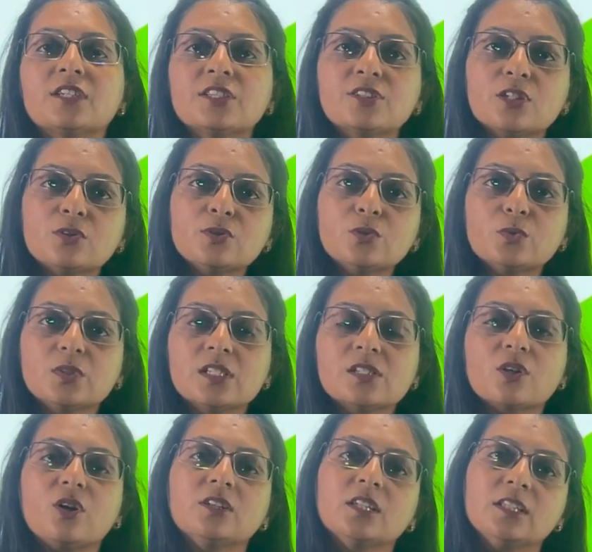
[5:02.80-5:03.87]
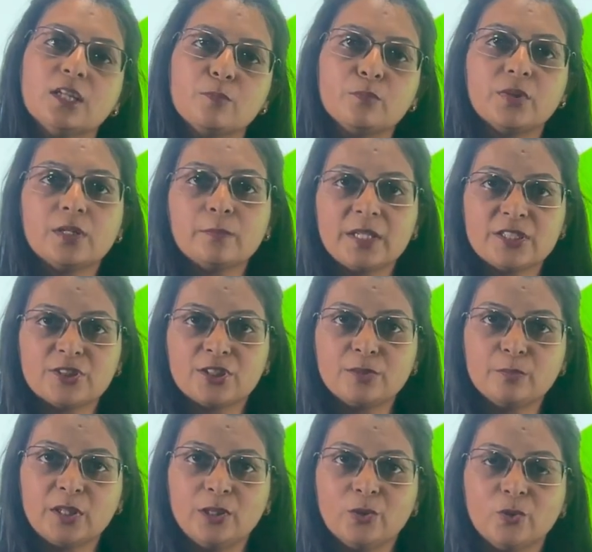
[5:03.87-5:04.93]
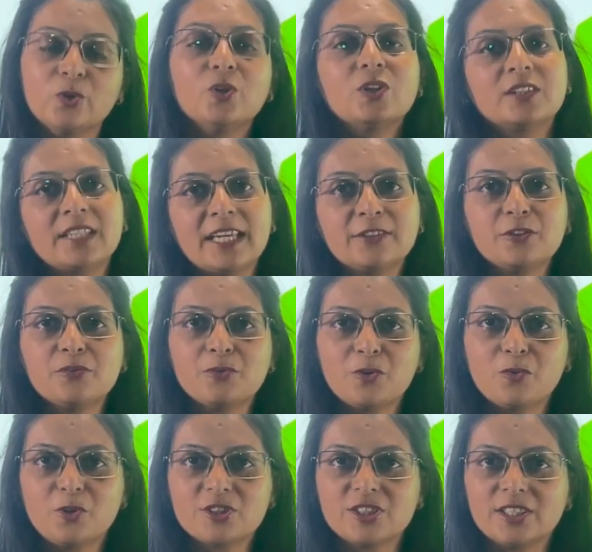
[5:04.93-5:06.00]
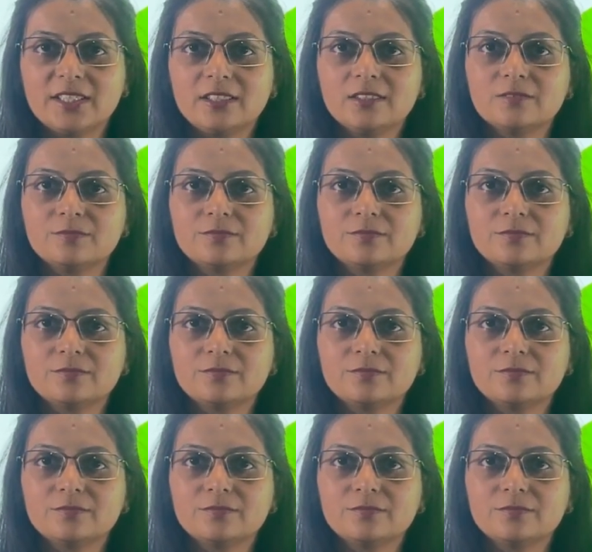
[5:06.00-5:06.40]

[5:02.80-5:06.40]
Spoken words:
reach out to us on the number mentioned below. Thank you for watching.